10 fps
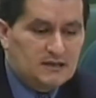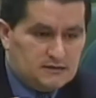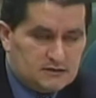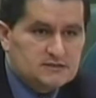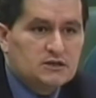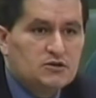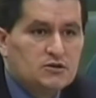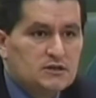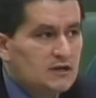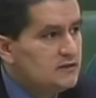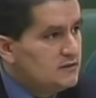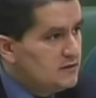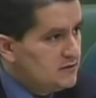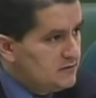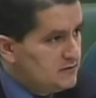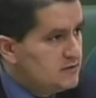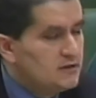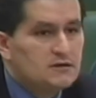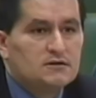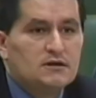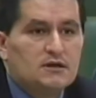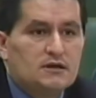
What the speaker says: their security and their